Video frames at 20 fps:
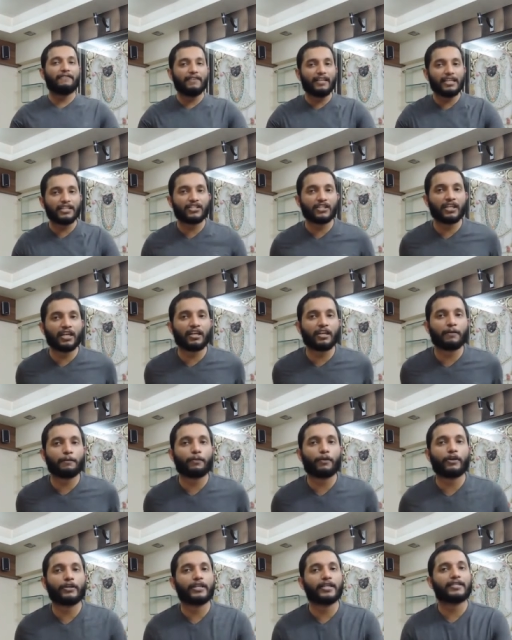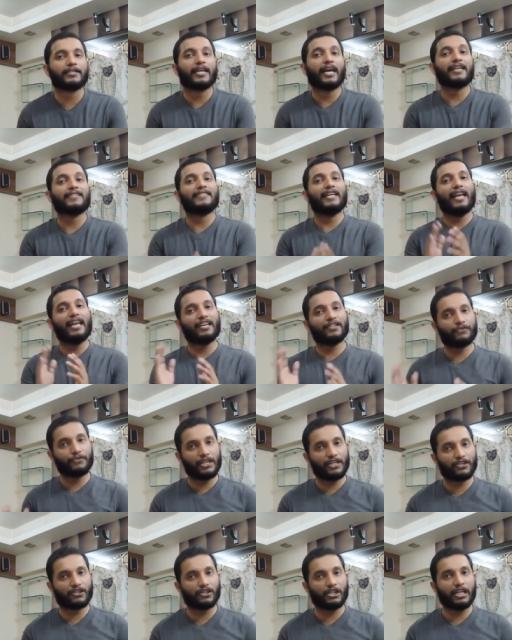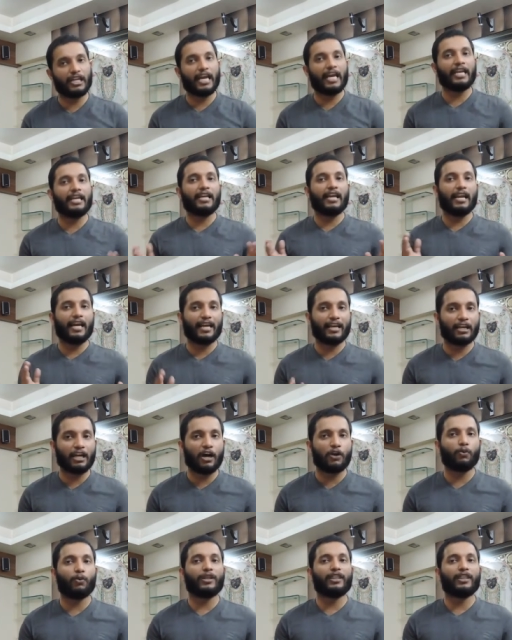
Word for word: engineering project as electrician in Lucknow with